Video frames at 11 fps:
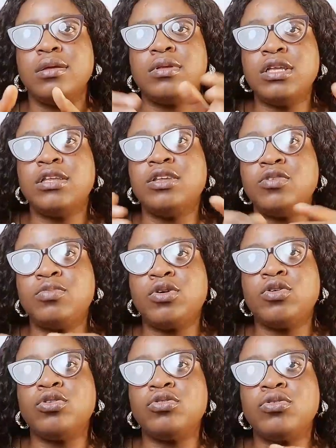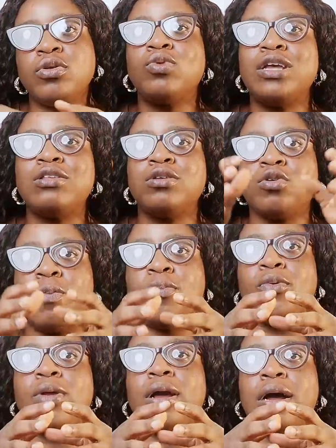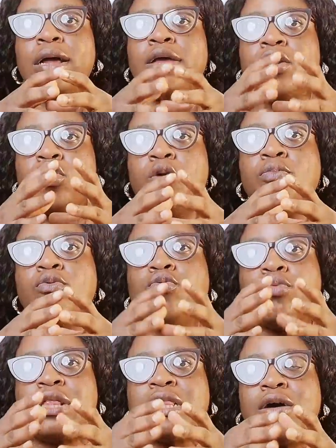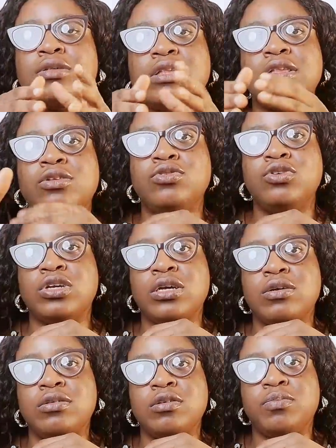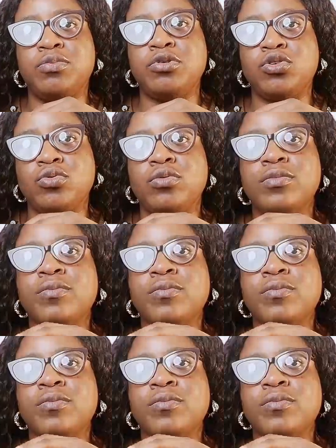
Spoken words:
This is because once the couple are a couple without the judicial separation,